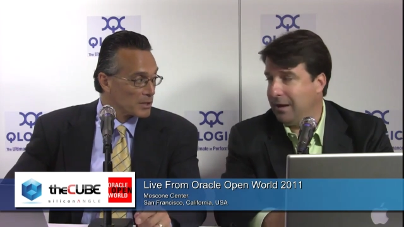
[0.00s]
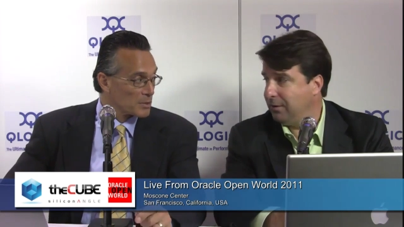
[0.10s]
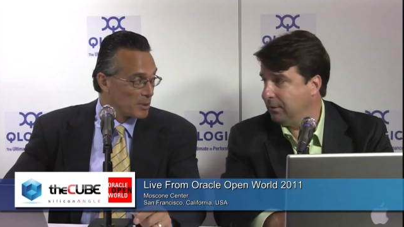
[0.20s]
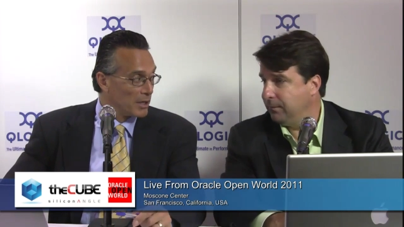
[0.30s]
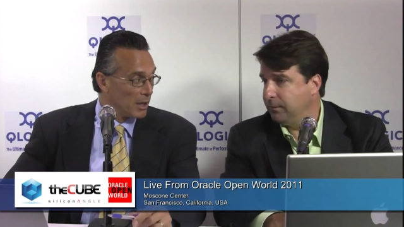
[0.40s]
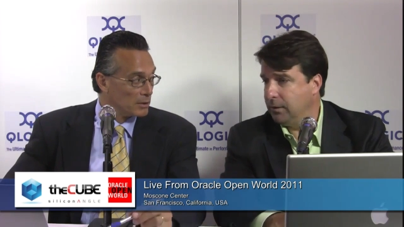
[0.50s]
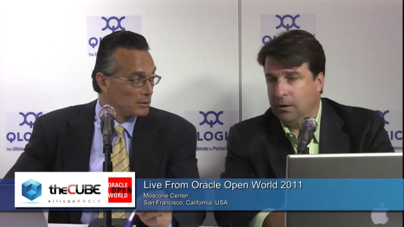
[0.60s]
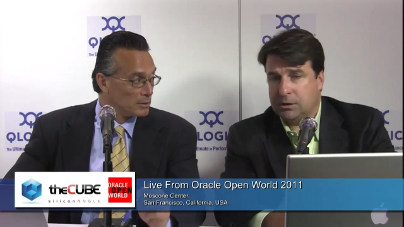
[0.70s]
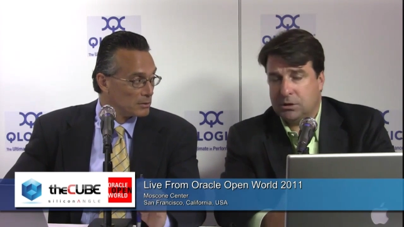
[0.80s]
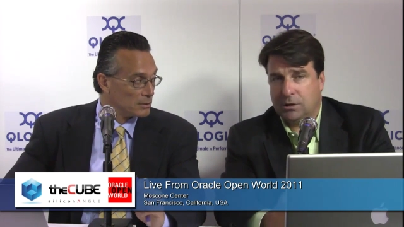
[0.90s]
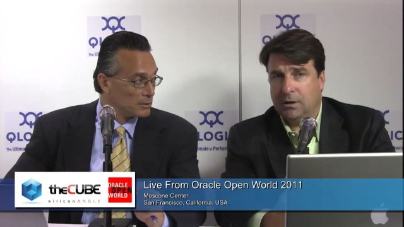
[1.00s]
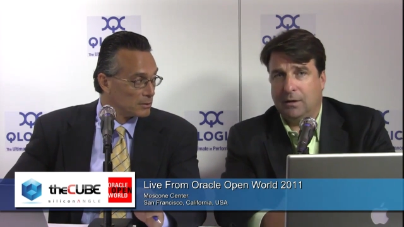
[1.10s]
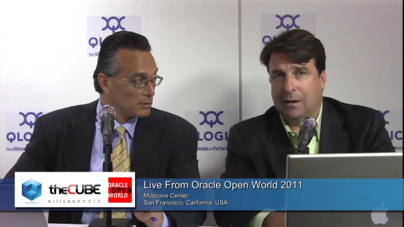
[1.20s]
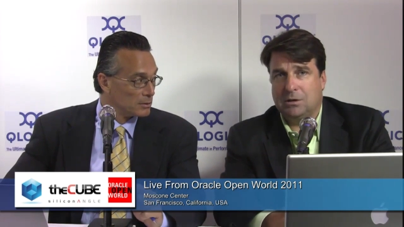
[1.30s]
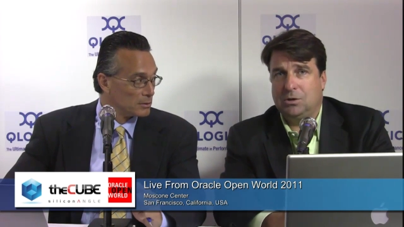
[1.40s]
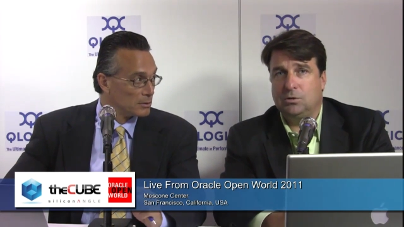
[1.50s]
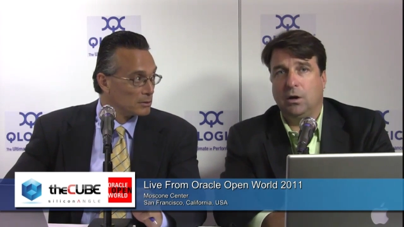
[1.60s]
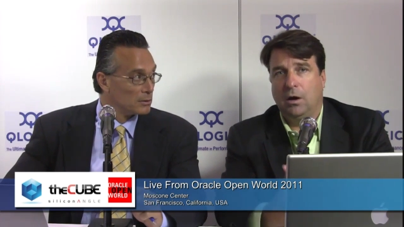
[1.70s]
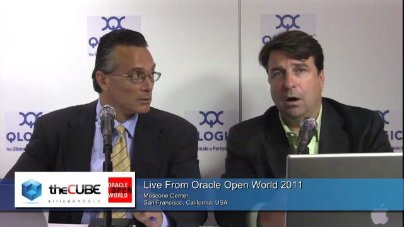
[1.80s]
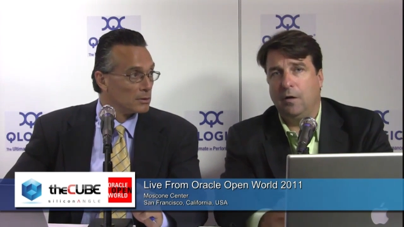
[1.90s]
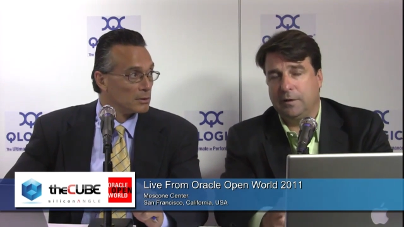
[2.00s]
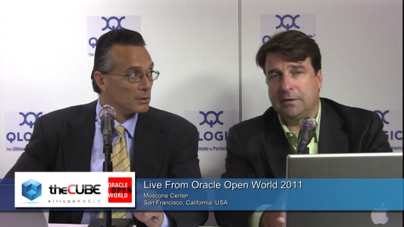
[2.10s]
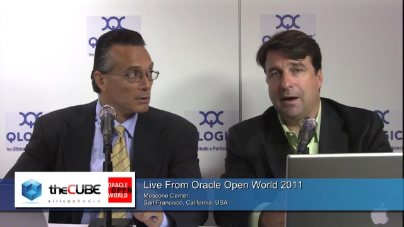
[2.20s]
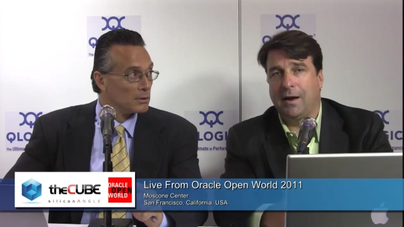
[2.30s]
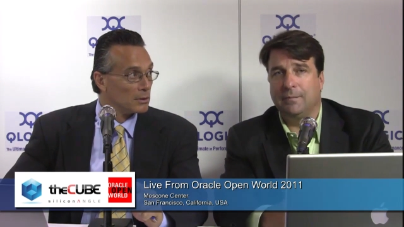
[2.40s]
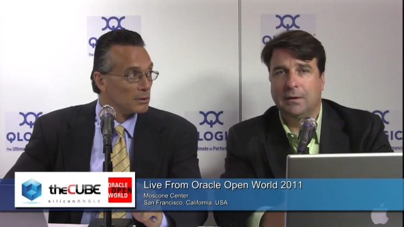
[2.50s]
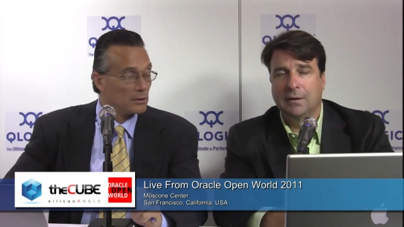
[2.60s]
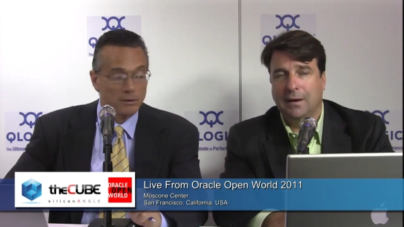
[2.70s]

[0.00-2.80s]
Speaker 1: out of it. It's just good. I just use it all the time.